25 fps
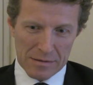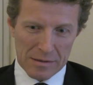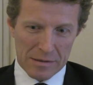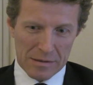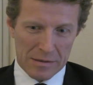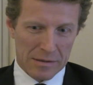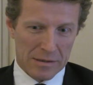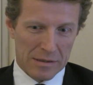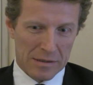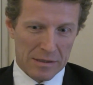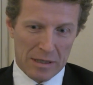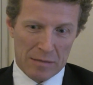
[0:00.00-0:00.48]

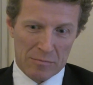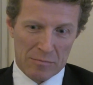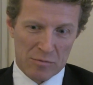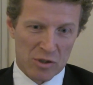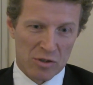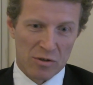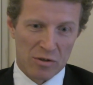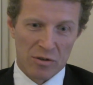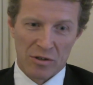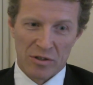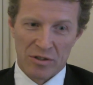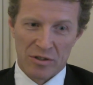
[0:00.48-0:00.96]
I'm
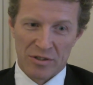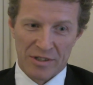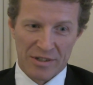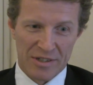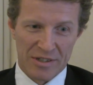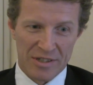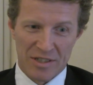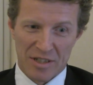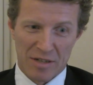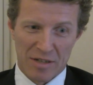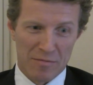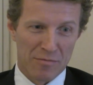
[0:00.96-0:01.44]
sure
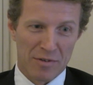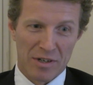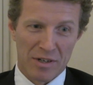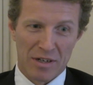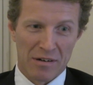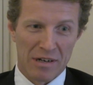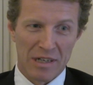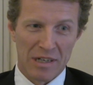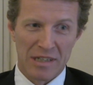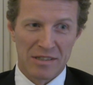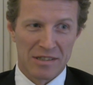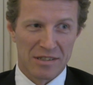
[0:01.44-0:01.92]
there is some
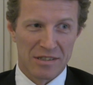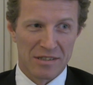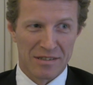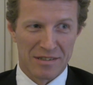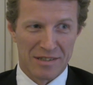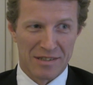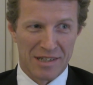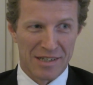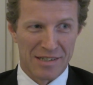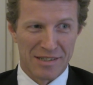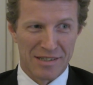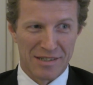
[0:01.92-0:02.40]

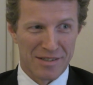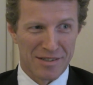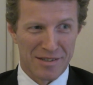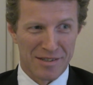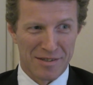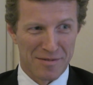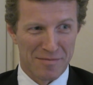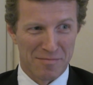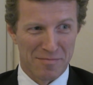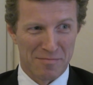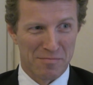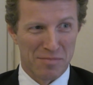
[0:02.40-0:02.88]
regulation that is
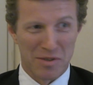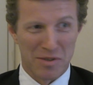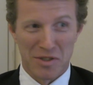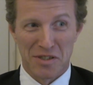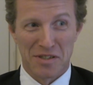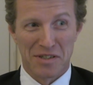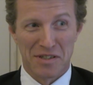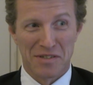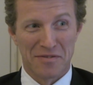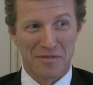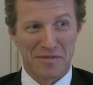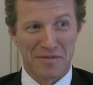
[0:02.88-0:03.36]
a
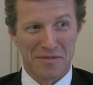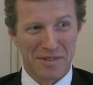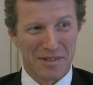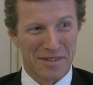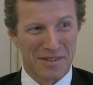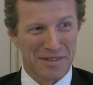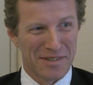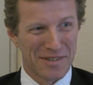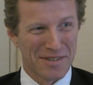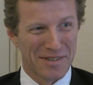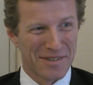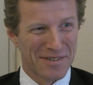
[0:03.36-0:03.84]

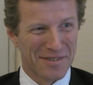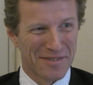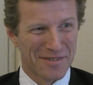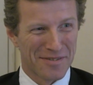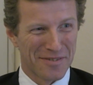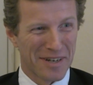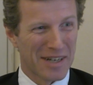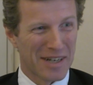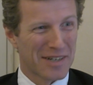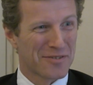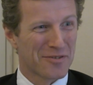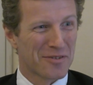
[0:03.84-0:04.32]
positive
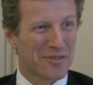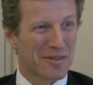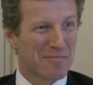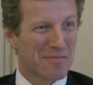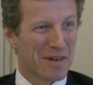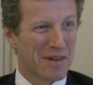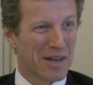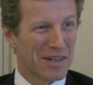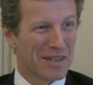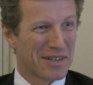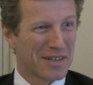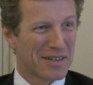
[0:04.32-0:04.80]
factor in
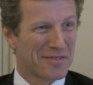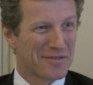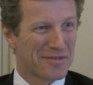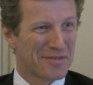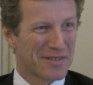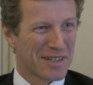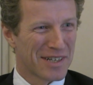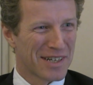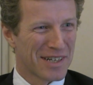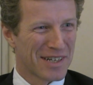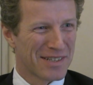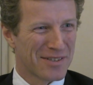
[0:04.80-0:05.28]
my life
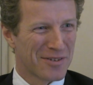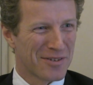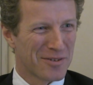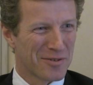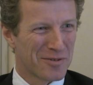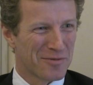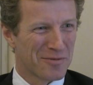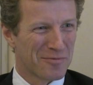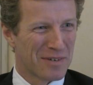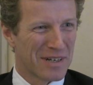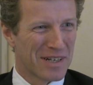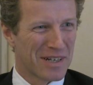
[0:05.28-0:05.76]
that I
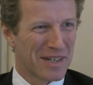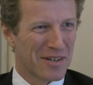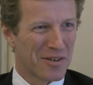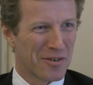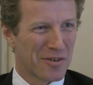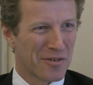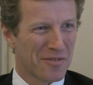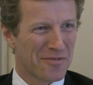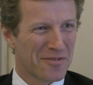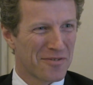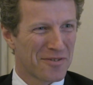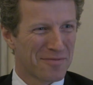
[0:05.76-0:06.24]
don't really know